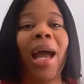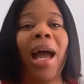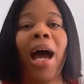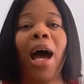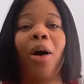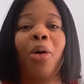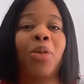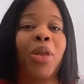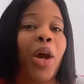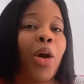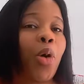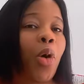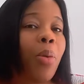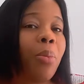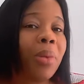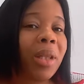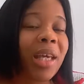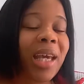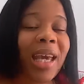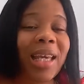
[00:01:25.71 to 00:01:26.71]
How they're
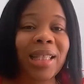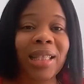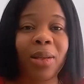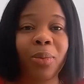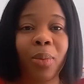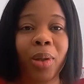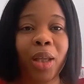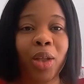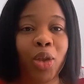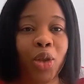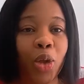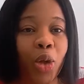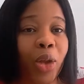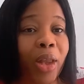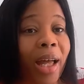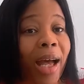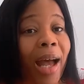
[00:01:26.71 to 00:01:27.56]
communicating with each other.